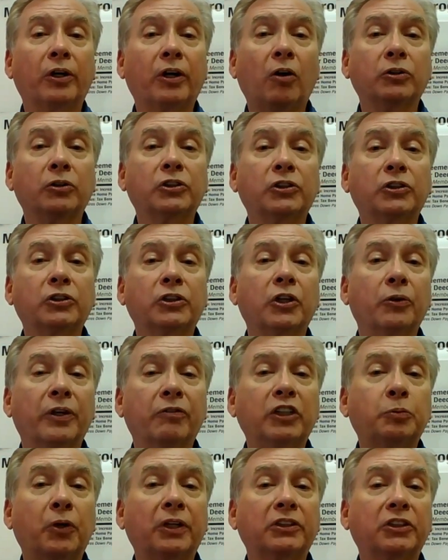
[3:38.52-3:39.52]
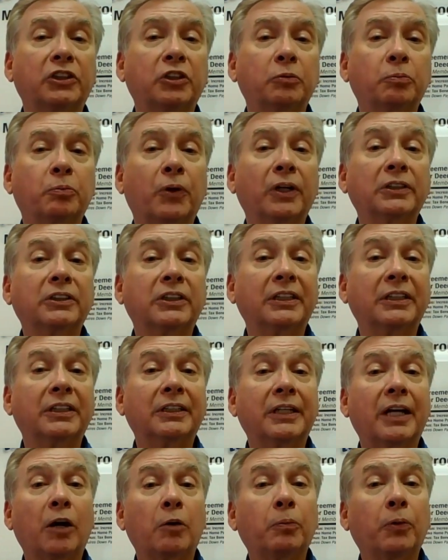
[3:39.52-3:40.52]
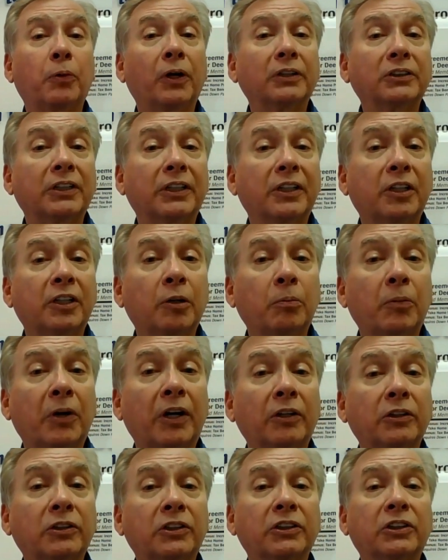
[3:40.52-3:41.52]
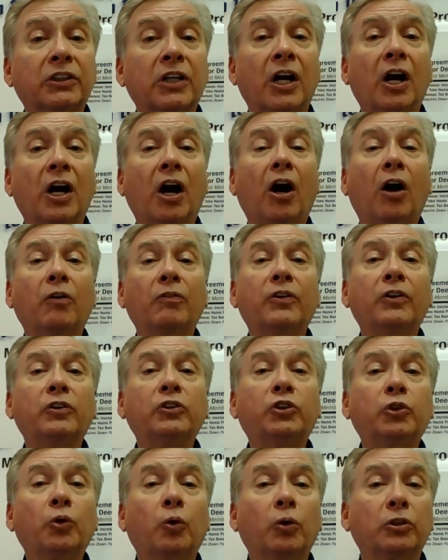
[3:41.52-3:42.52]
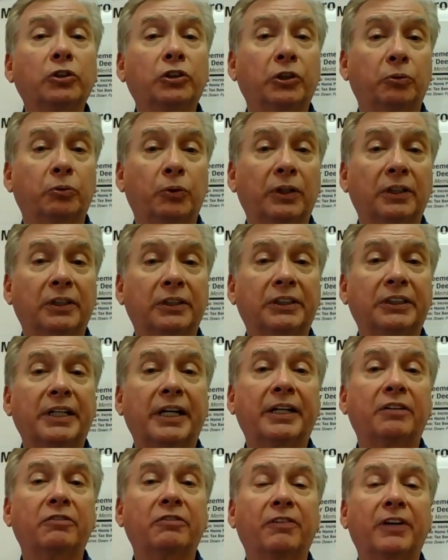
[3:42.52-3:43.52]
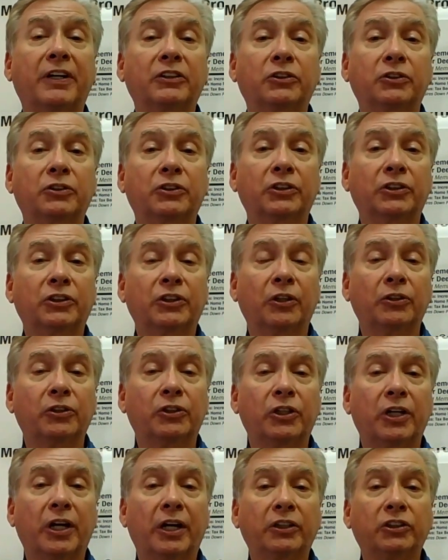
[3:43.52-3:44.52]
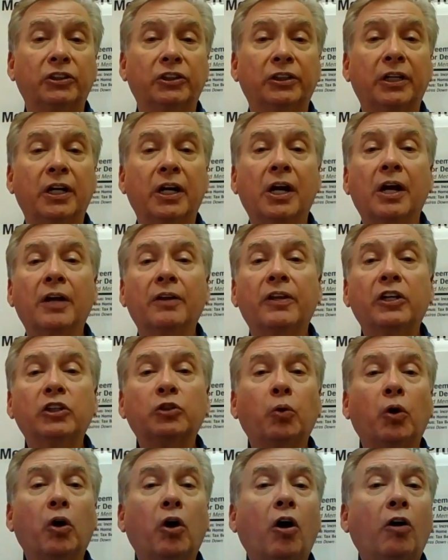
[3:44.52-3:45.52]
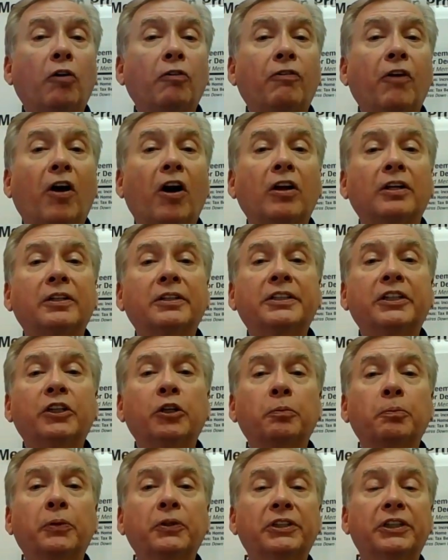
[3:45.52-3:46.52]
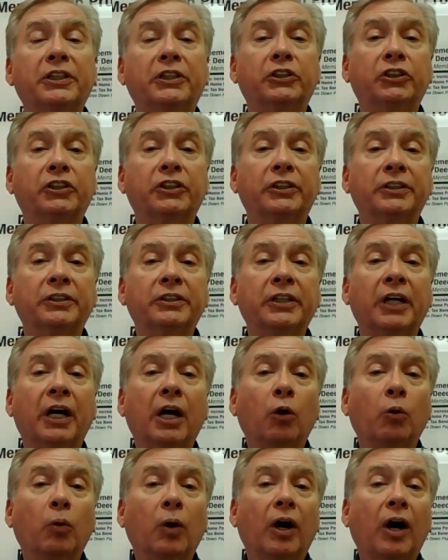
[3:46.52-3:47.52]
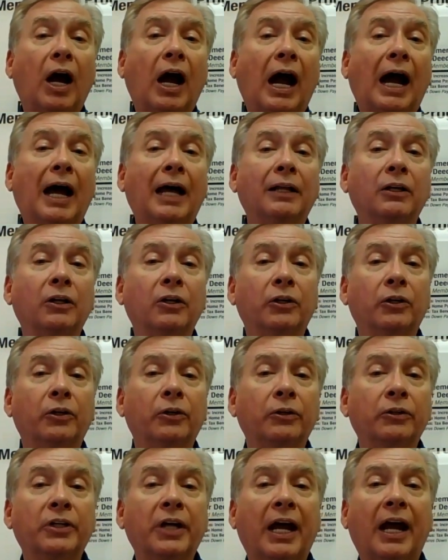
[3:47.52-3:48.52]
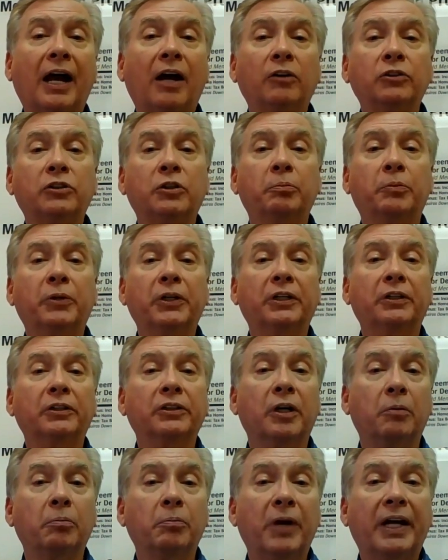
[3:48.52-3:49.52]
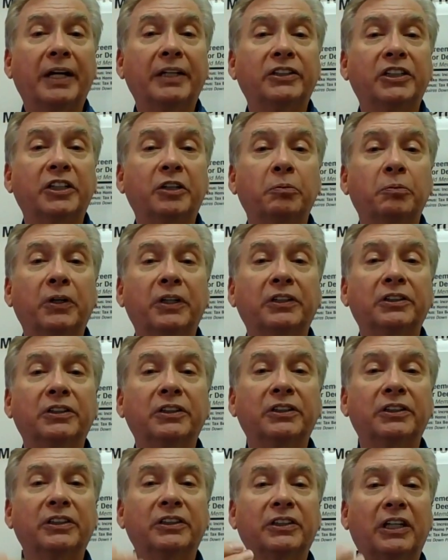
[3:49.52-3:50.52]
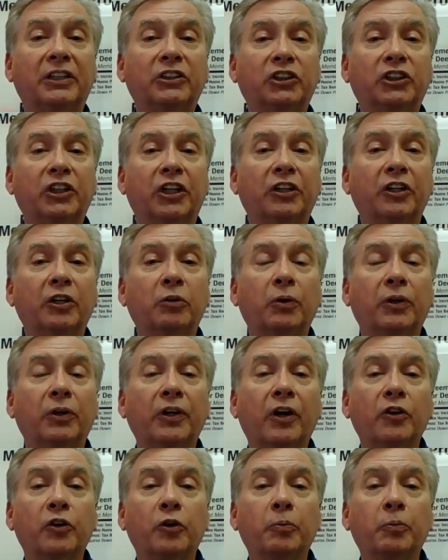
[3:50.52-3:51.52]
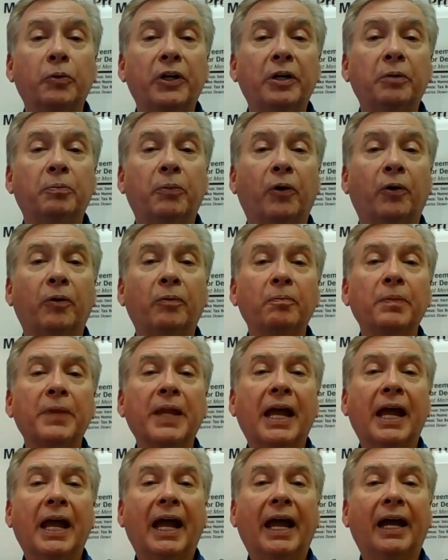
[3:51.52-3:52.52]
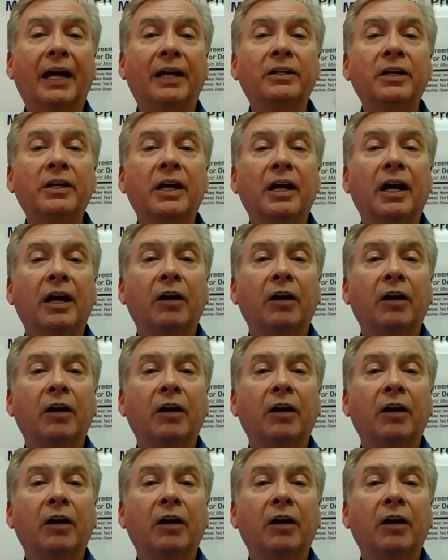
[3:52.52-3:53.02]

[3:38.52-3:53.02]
Also the vice president, president, now president emeritus of the Georgia Real Estate Investors Association. These were all volunteer positions where I learned how to build amazing businesses. I shared it with other people, and